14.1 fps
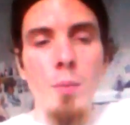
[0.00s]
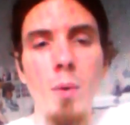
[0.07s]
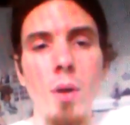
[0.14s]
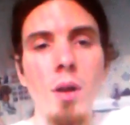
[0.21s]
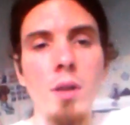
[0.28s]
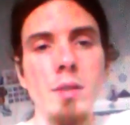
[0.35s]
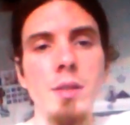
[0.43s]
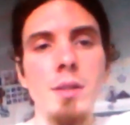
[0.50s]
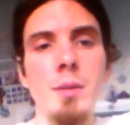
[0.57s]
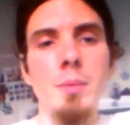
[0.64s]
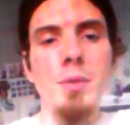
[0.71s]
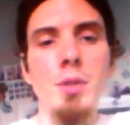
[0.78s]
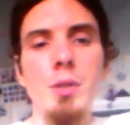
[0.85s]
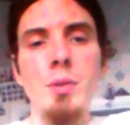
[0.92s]
walked
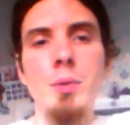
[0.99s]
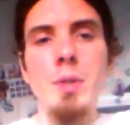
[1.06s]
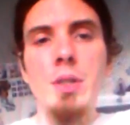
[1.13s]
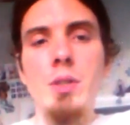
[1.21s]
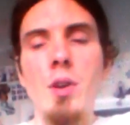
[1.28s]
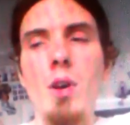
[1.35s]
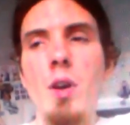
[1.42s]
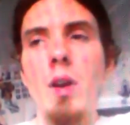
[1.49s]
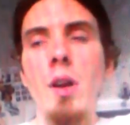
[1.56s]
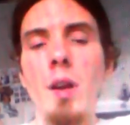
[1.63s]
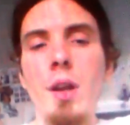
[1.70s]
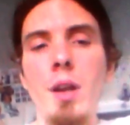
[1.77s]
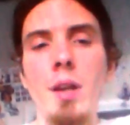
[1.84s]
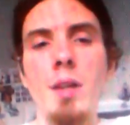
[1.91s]
him to his
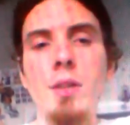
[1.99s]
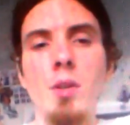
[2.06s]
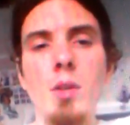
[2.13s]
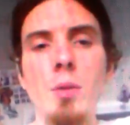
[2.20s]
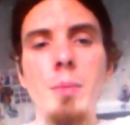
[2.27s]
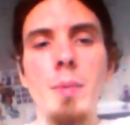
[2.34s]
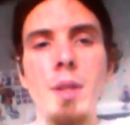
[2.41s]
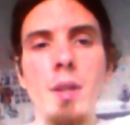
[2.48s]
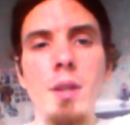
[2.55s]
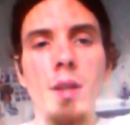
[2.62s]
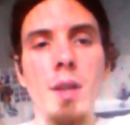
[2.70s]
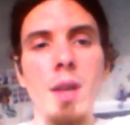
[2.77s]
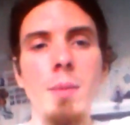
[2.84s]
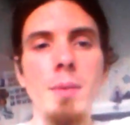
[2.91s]
car, and he told me,
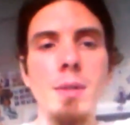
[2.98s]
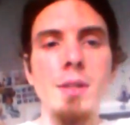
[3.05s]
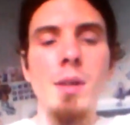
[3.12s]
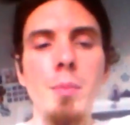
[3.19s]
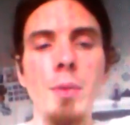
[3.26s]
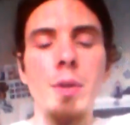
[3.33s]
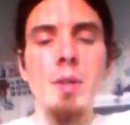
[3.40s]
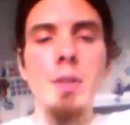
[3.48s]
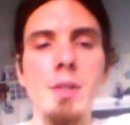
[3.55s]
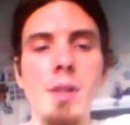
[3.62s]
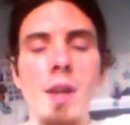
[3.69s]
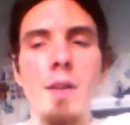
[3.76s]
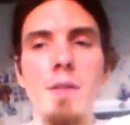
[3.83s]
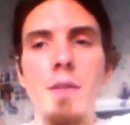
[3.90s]
he gave me his number and
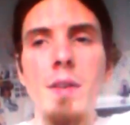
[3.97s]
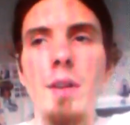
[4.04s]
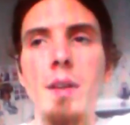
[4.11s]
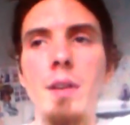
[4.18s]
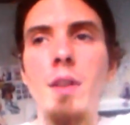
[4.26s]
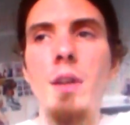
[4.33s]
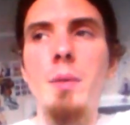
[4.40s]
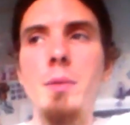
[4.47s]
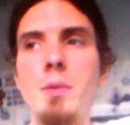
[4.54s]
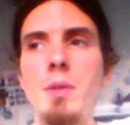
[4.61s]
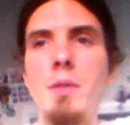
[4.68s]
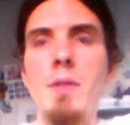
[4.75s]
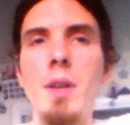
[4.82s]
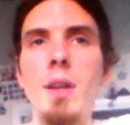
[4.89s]
stuff, and he thought it was
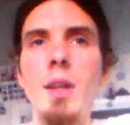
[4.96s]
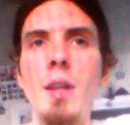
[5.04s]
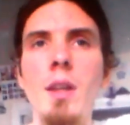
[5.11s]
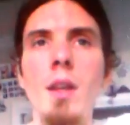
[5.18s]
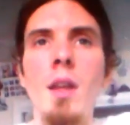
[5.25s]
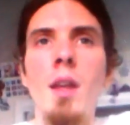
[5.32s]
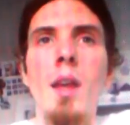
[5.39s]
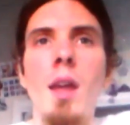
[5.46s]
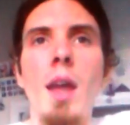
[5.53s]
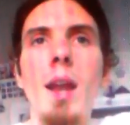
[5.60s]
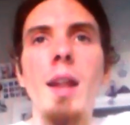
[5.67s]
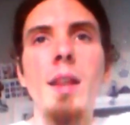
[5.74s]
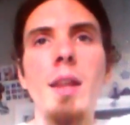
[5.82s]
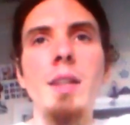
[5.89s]
really funny.
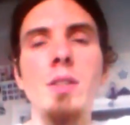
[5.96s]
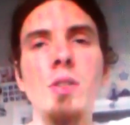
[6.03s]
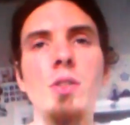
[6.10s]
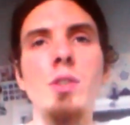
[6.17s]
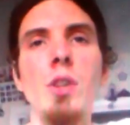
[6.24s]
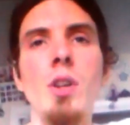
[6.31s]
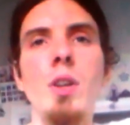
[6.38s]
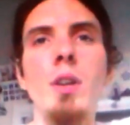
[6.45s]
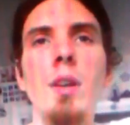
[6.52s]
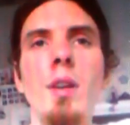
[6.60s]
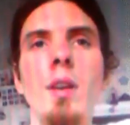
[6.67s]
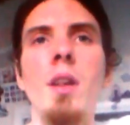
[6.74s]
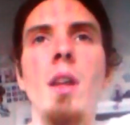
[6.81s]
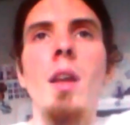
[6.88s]
And I liked his shirt,
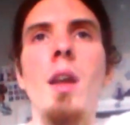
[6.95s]
and,